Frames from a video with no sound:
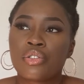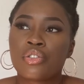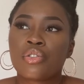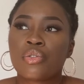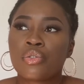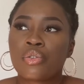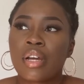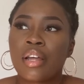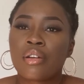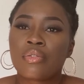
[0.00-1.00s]
to
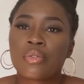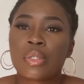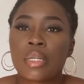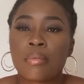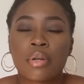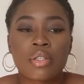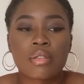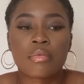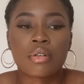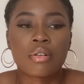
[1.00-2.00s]
kind of do the
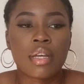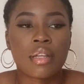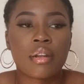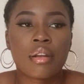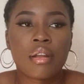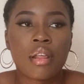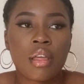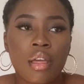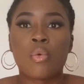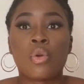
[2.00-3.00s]
impossible and
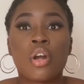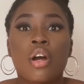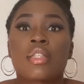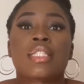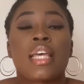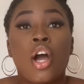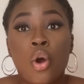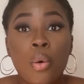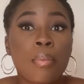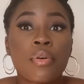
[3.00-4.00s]
with God's
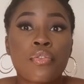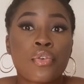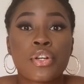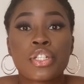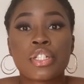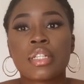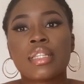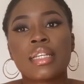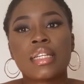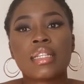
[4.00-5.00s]
help,
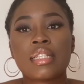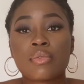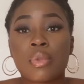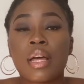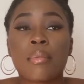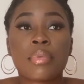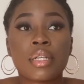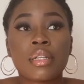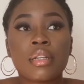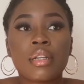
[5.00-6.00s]
fortunately, this will
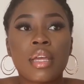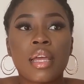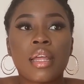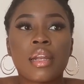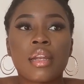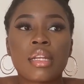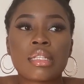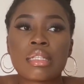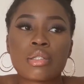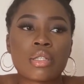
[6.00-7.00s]
happen and
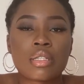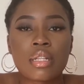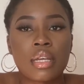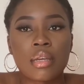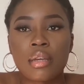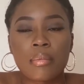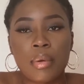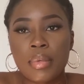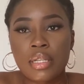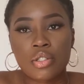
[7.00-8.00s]
this is just like my
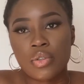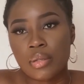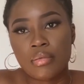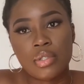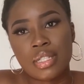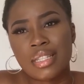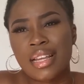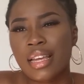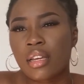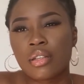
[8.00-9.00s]
biggest dream. Just
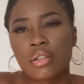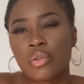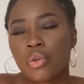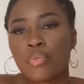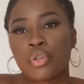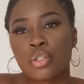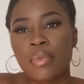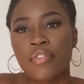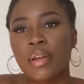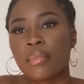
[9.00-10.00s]
like, you know, push
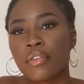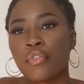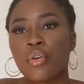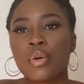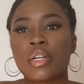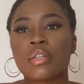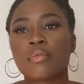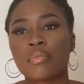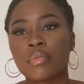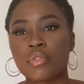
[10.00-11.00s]
my family forward
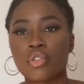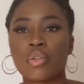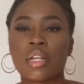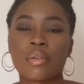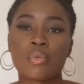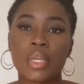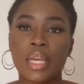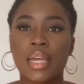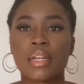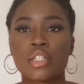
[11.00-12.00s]
so that we
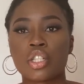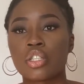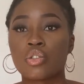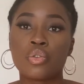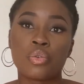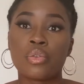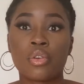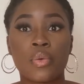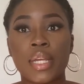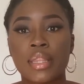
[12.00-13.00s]
can just do
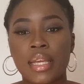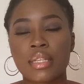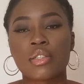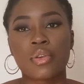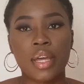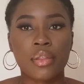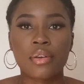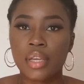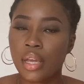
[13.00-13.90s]
great things together.